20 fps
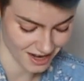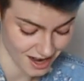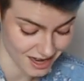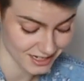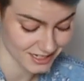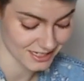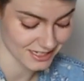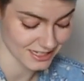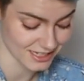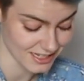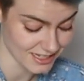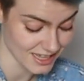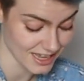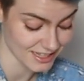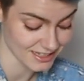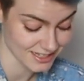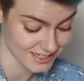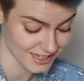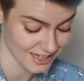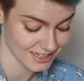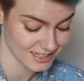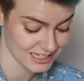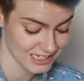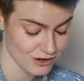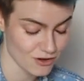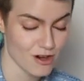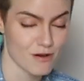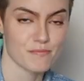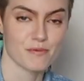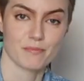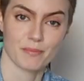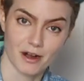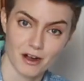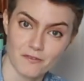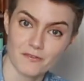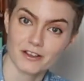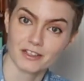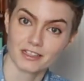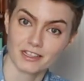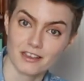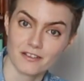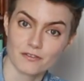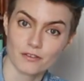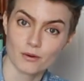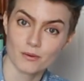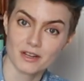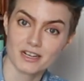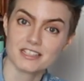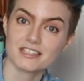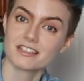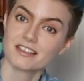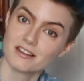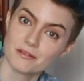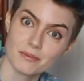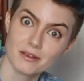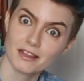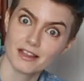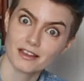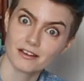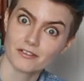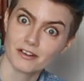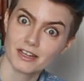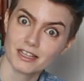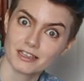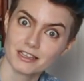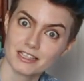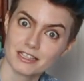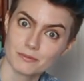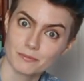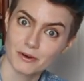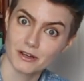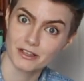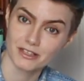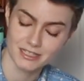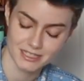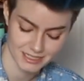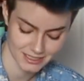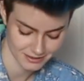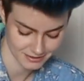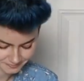honestly, that sets you up perfectly for what it's going to be like reading these books.